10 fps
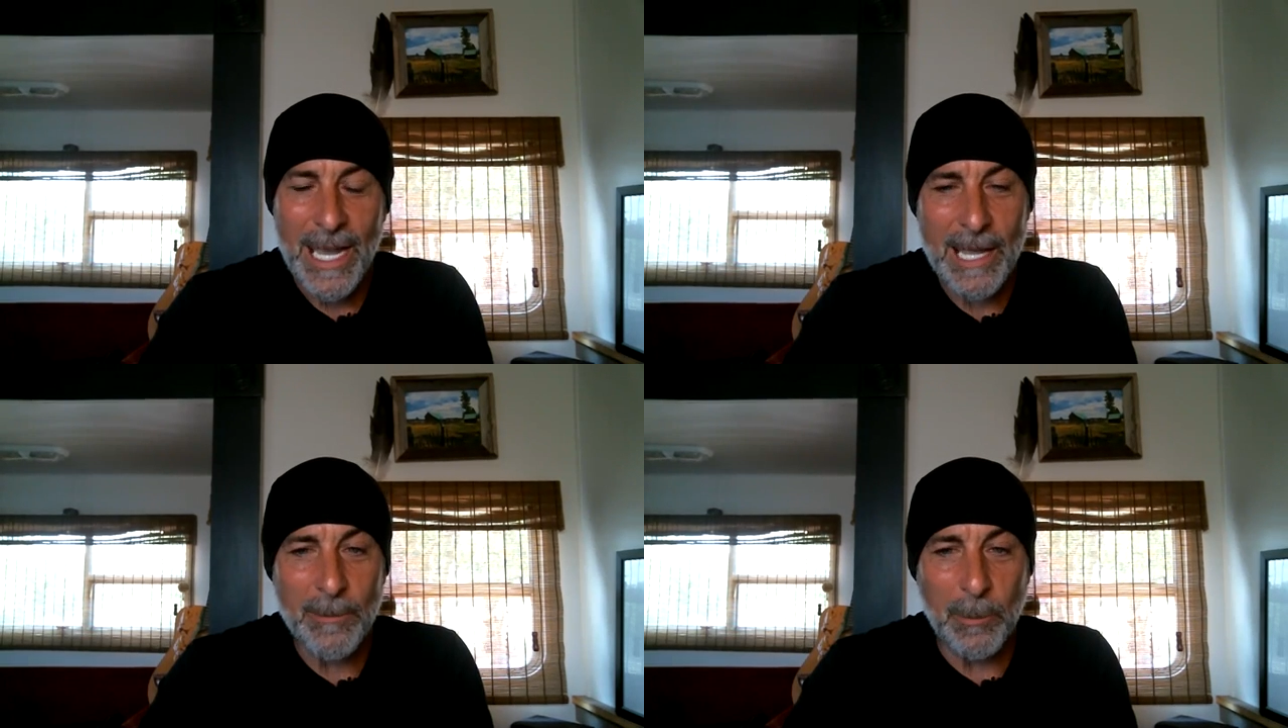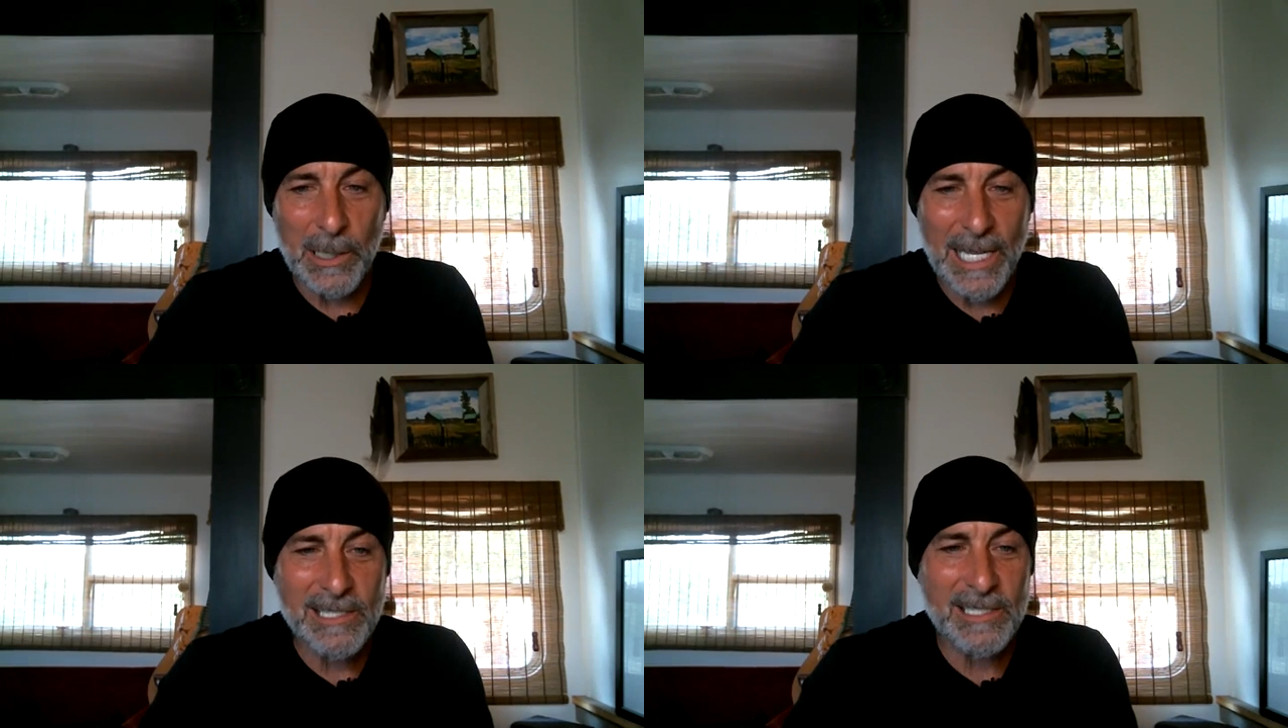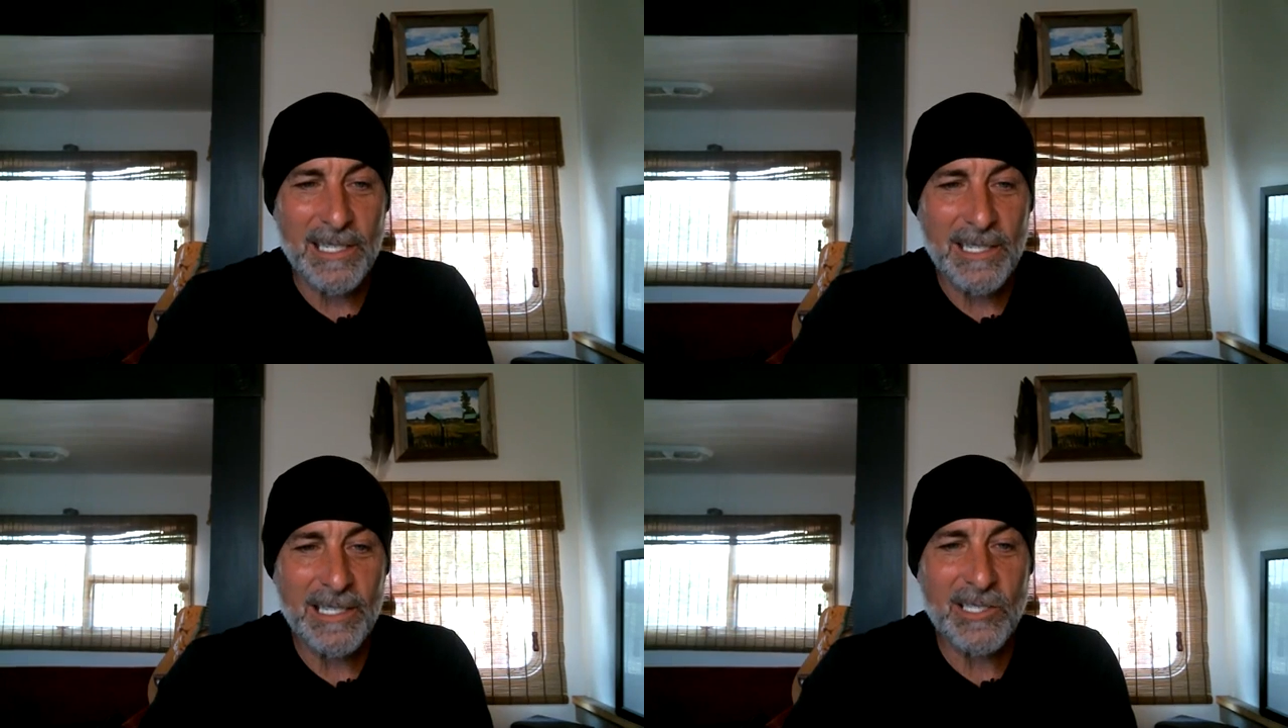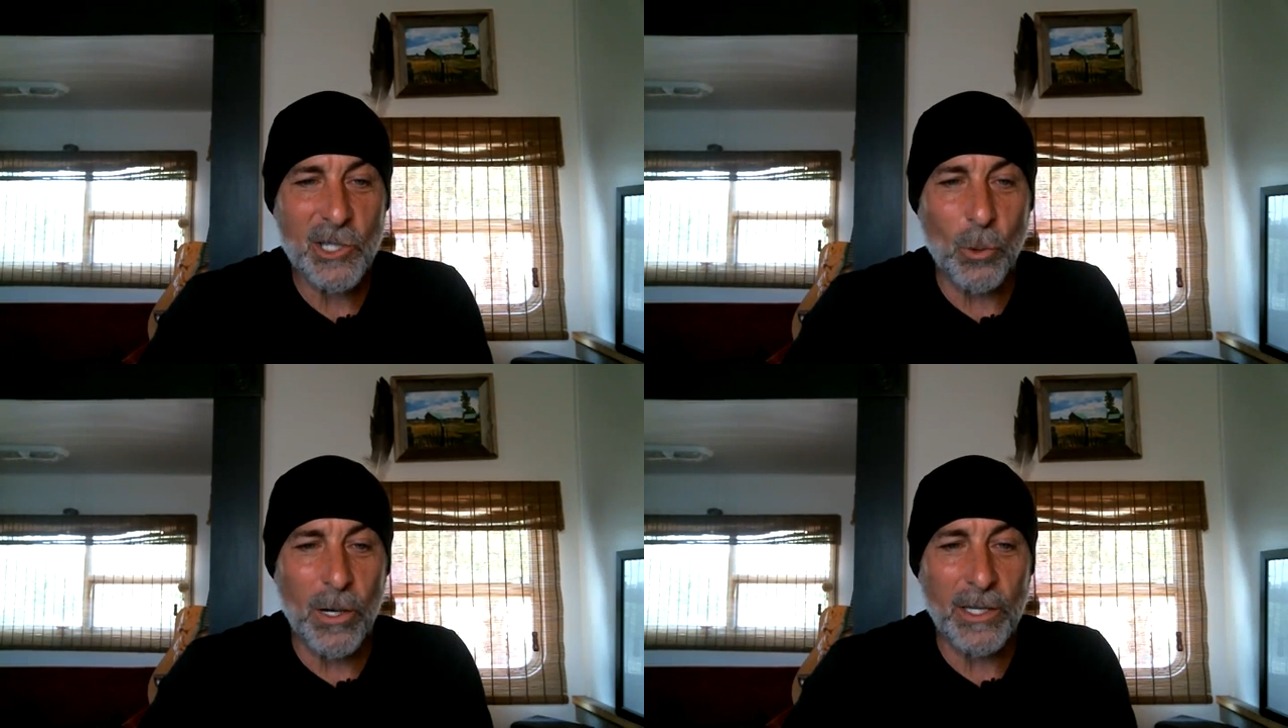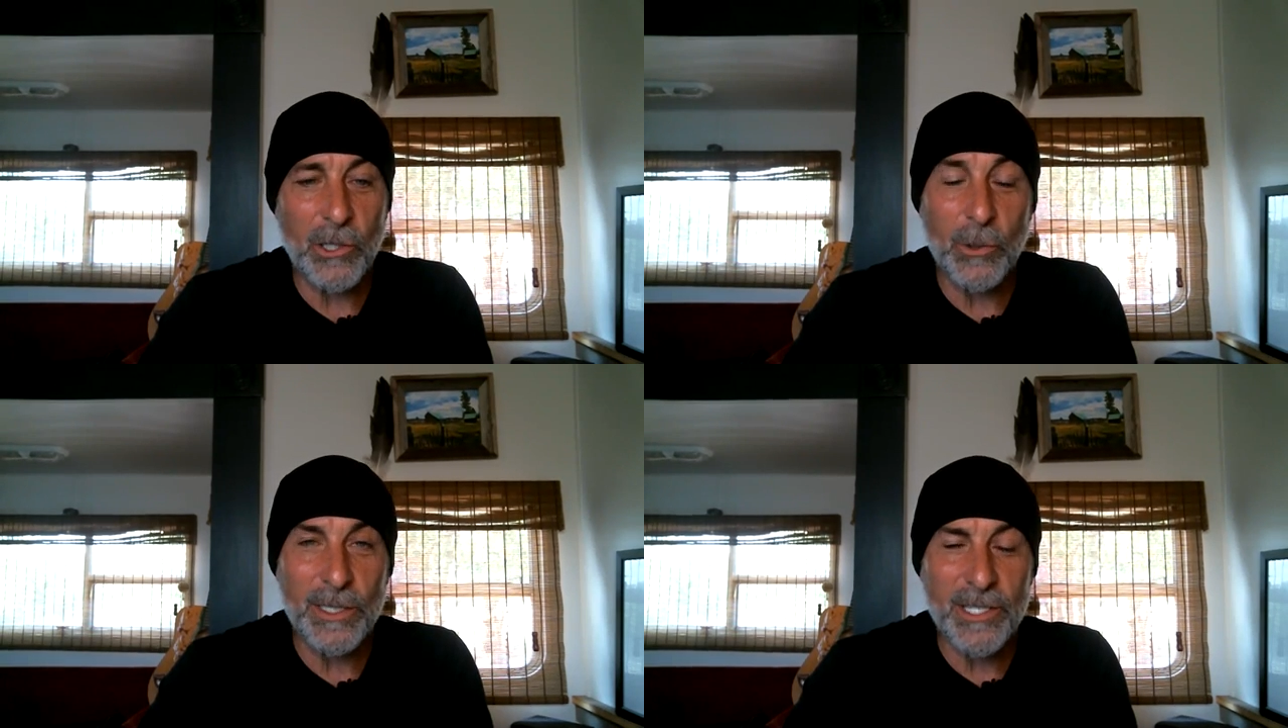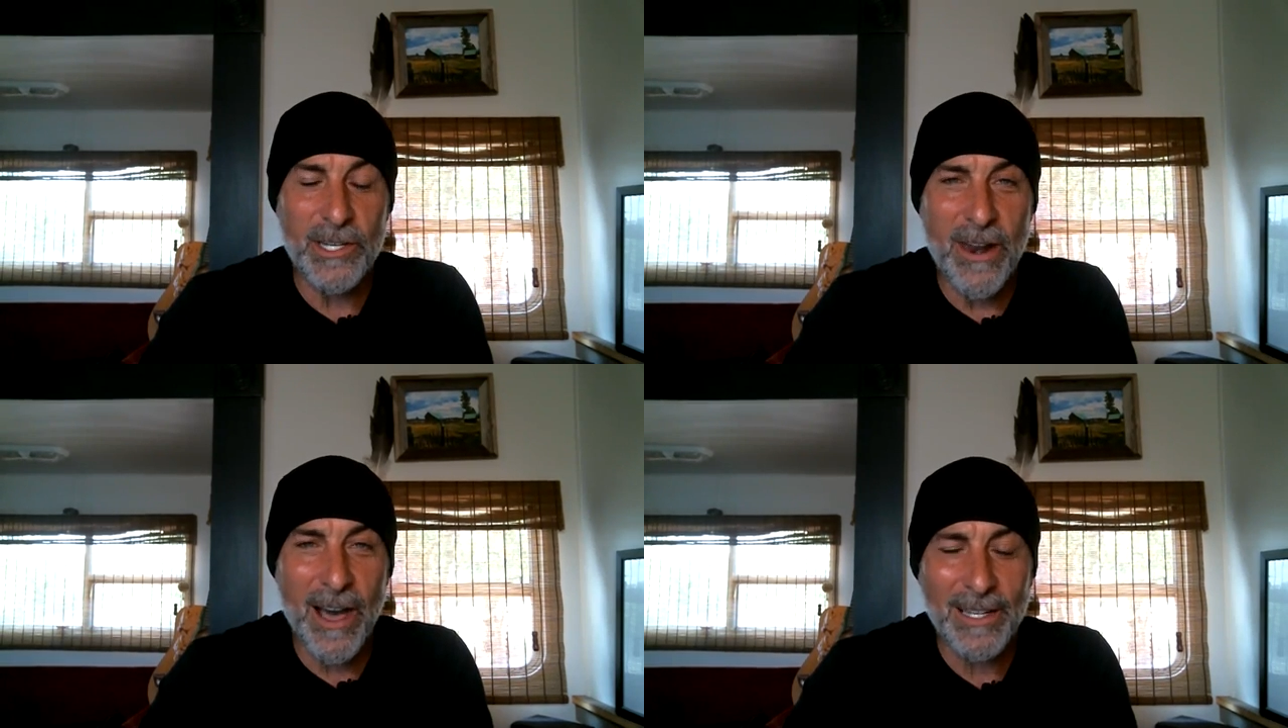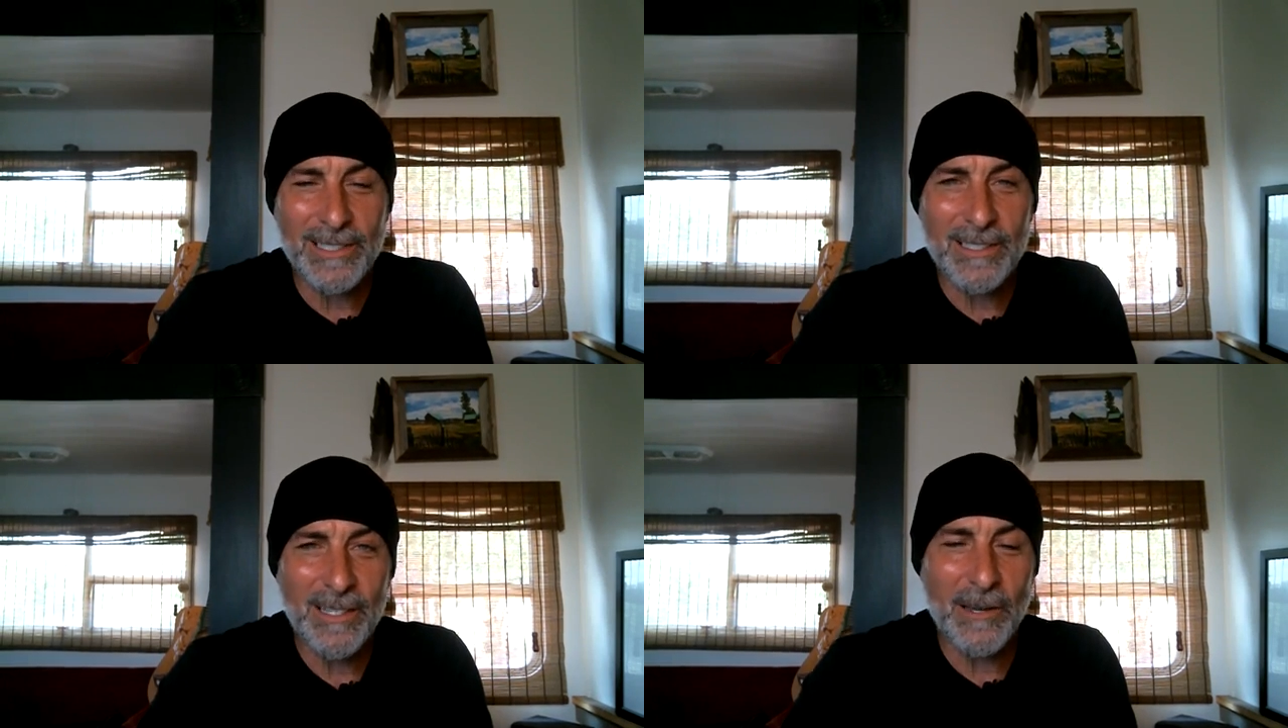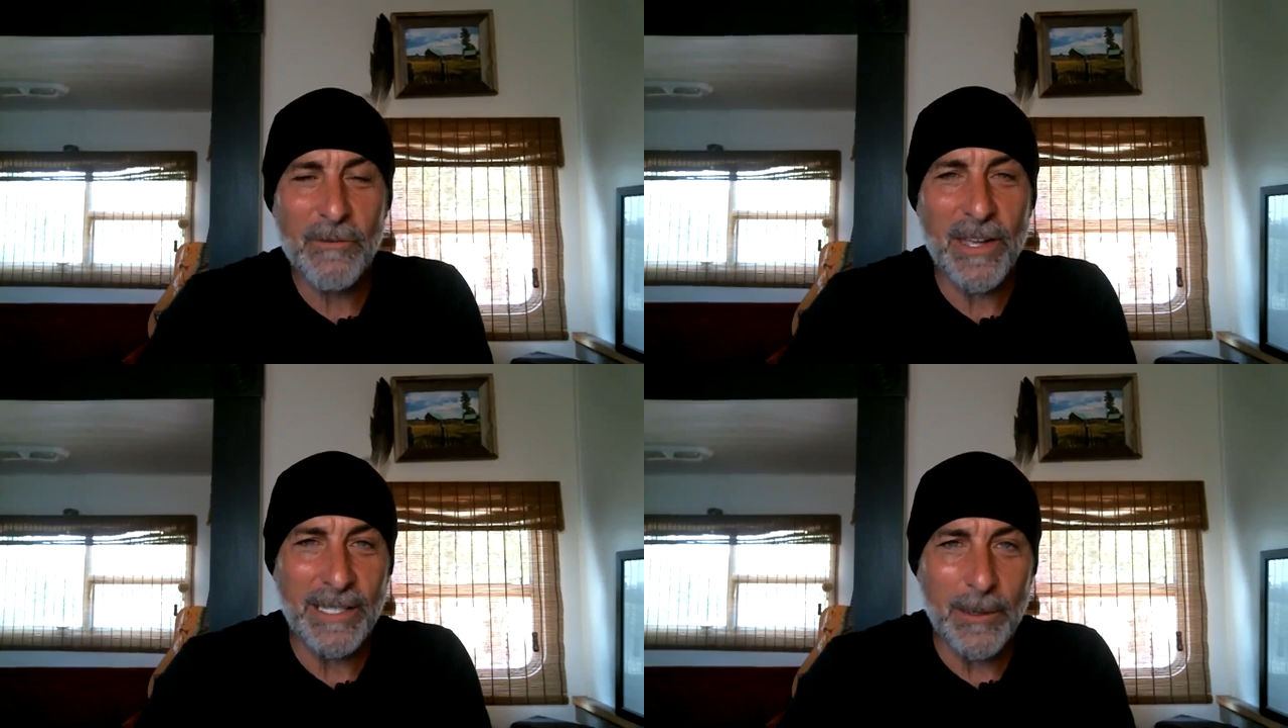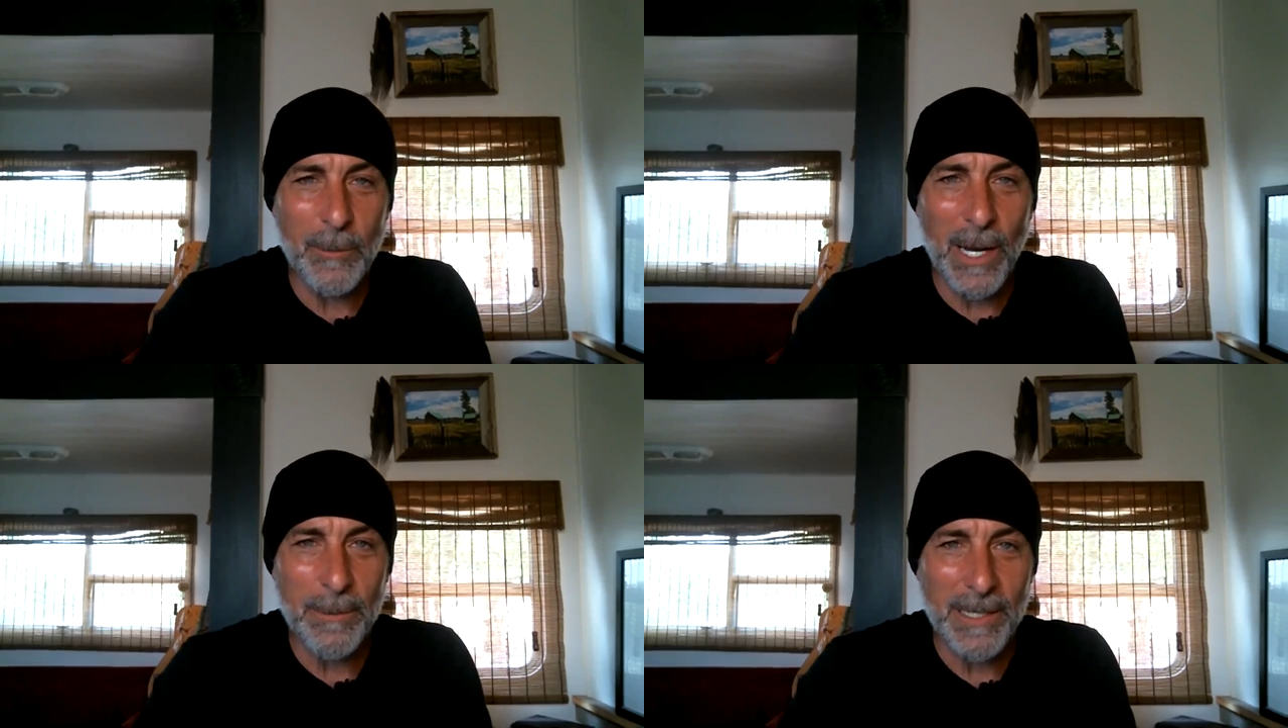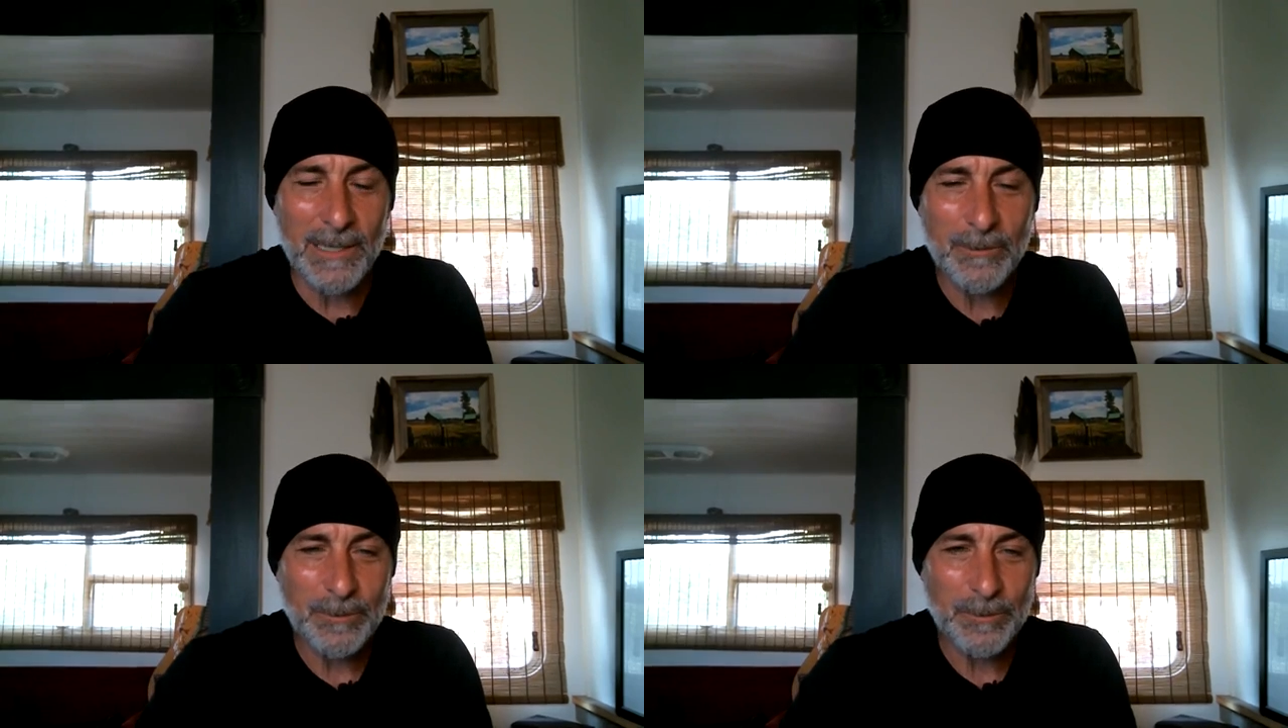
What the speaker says: And blessed is the one who is not offended by me."